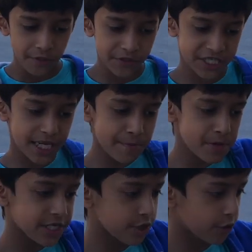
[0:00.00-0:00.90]
the same
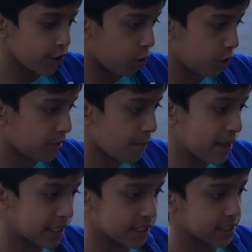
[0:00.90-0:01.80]
material that
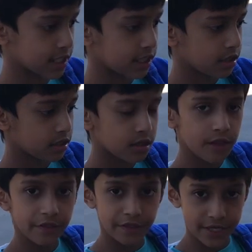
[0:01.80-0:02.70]
makes
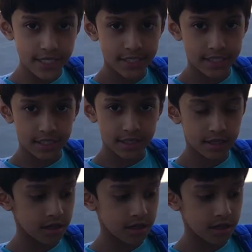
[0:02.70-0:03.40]
this,